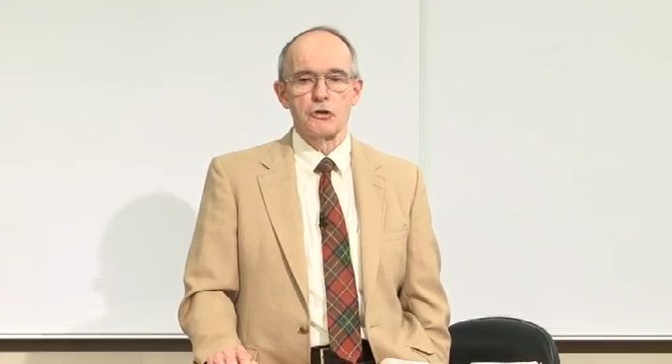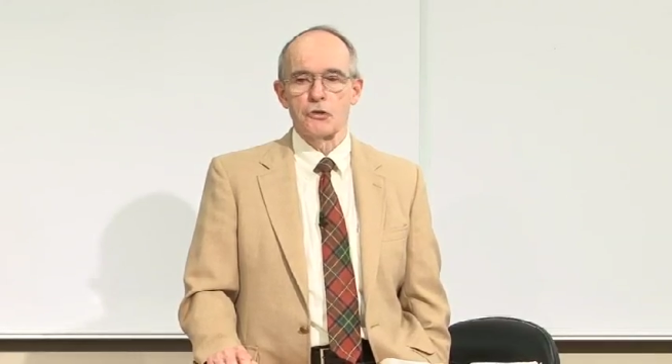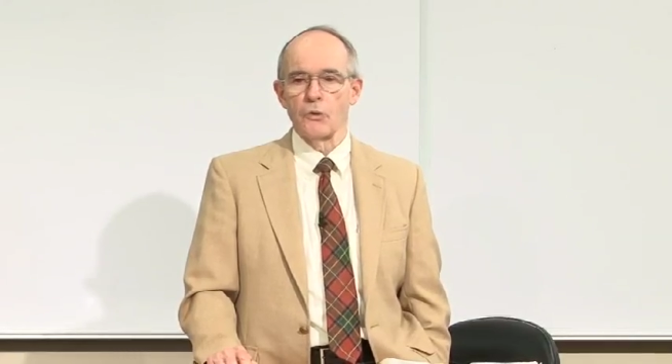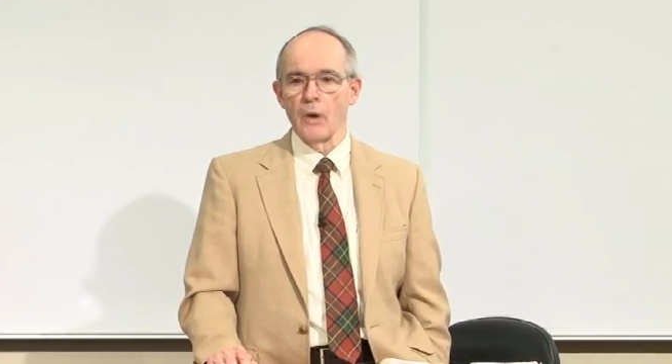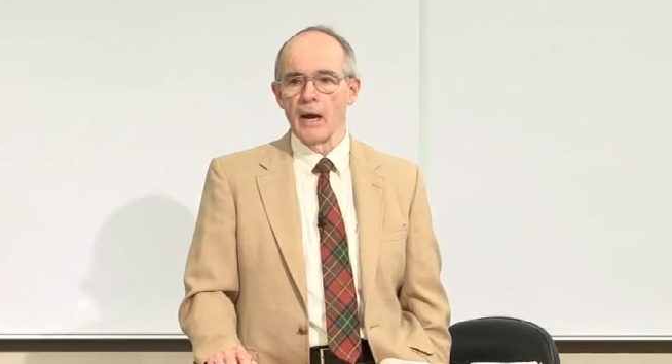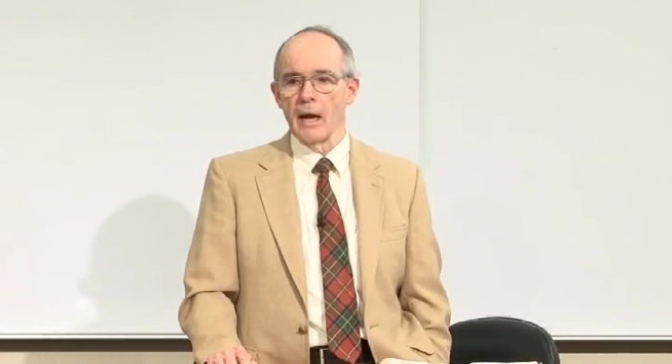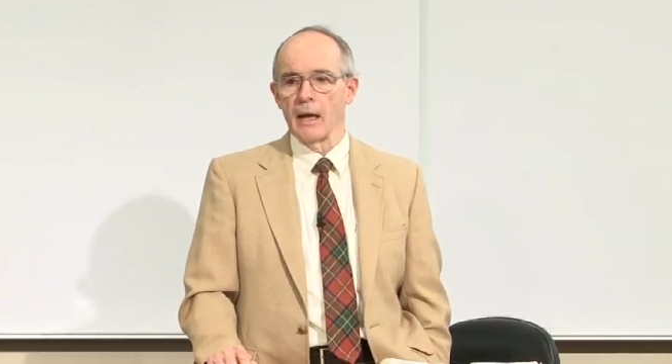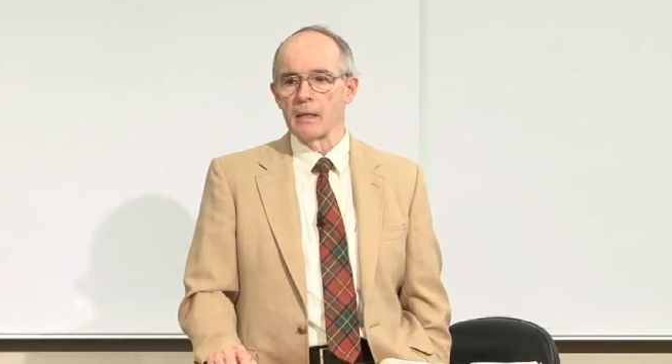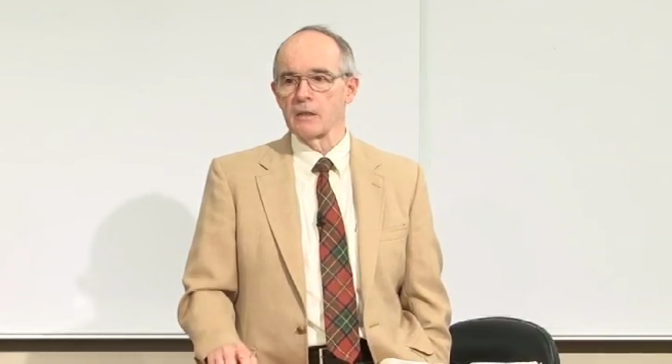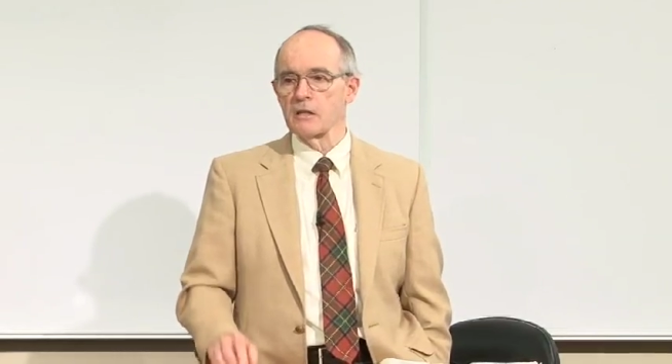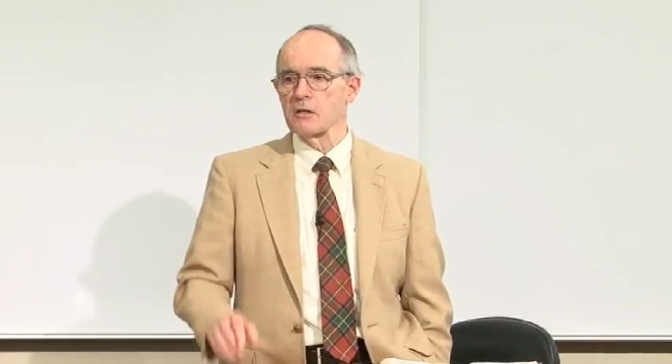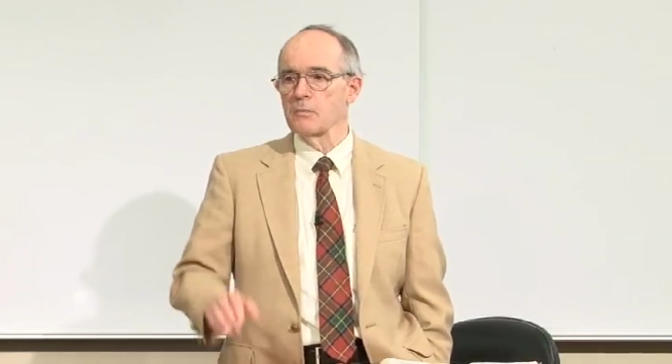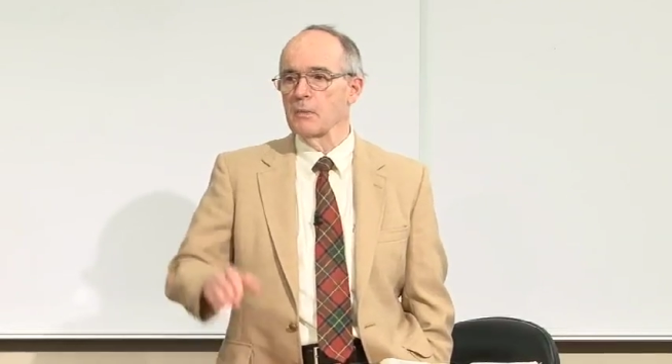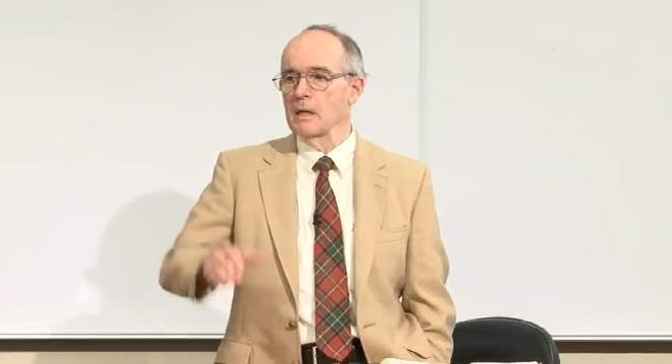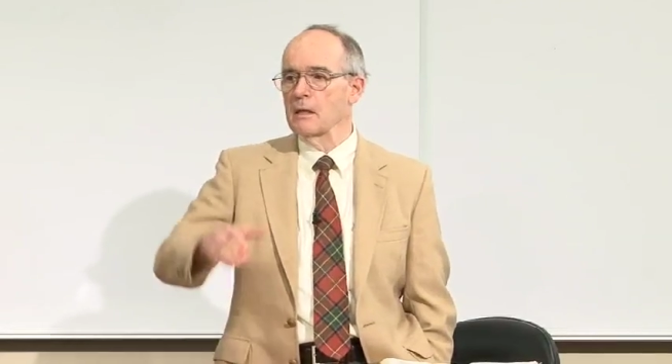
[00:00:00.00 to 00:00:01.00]

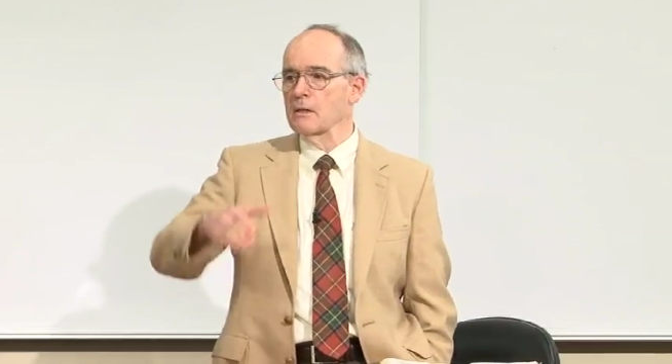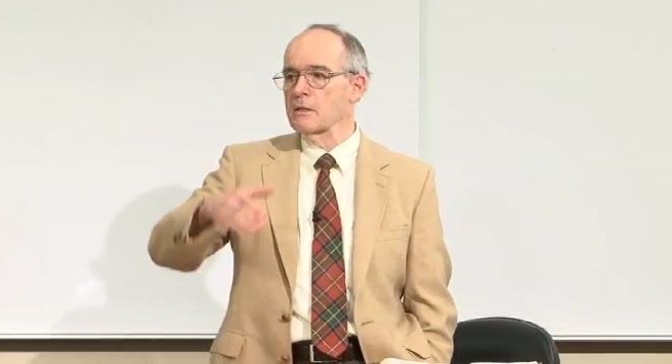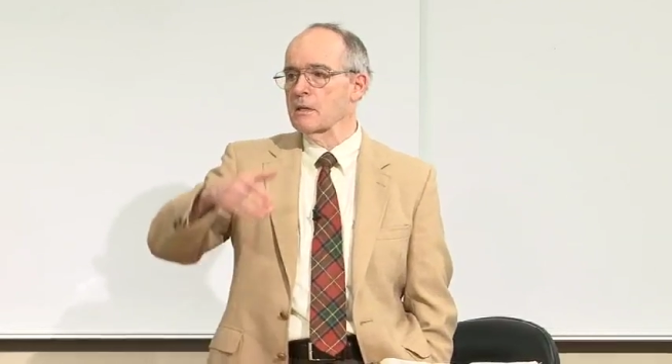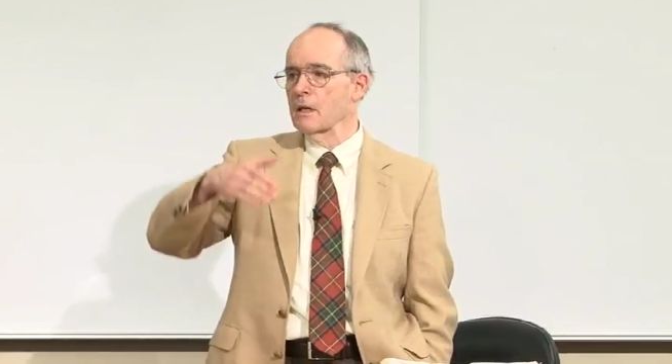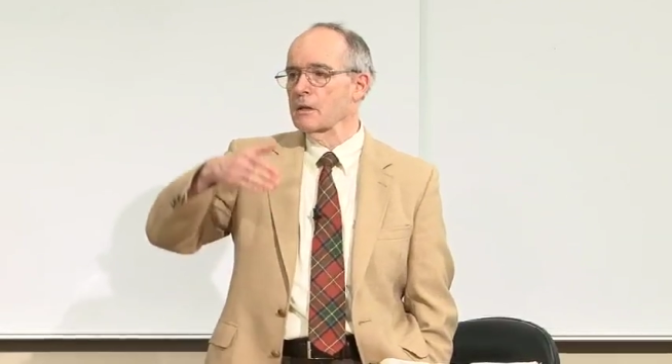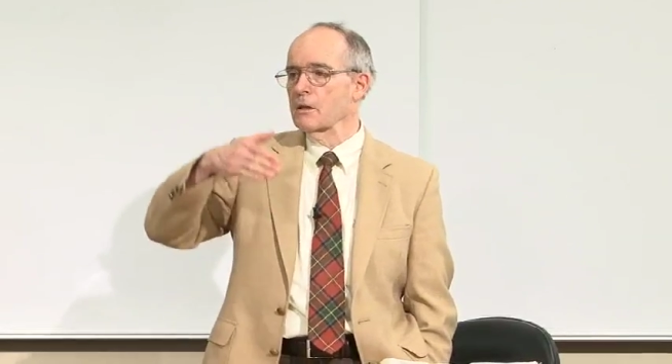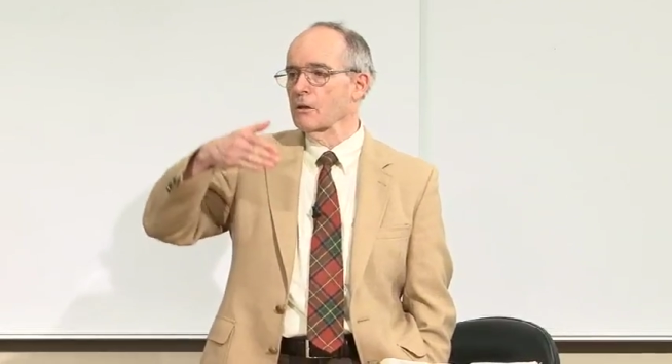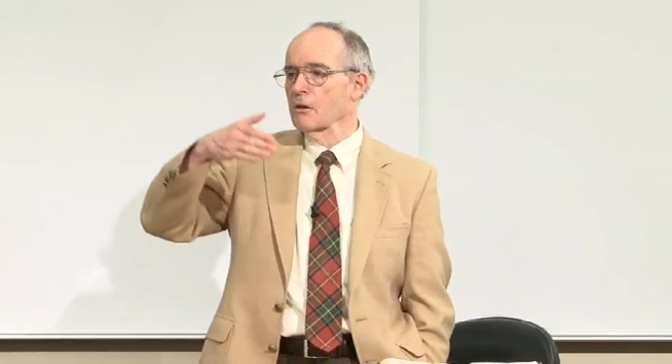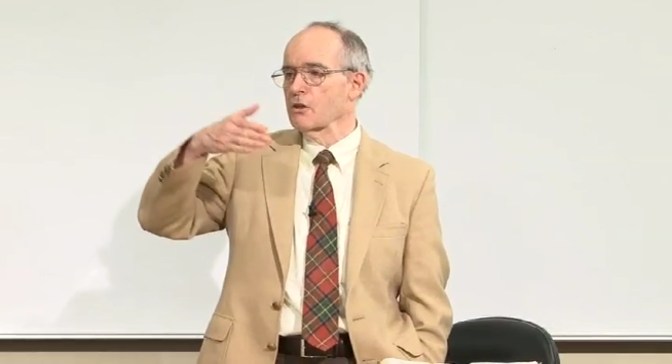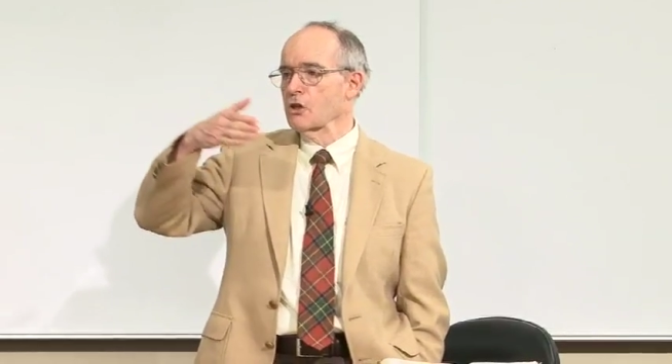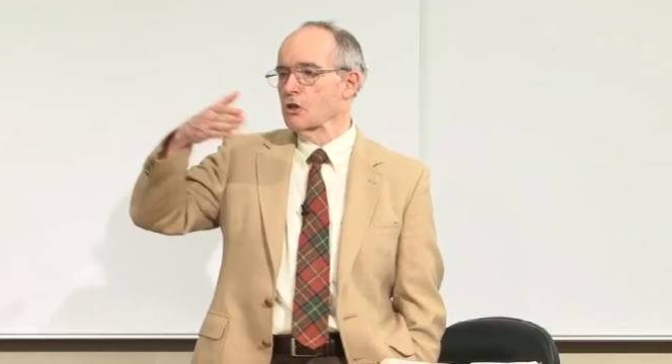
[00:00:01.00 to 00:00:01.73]
Trans means that there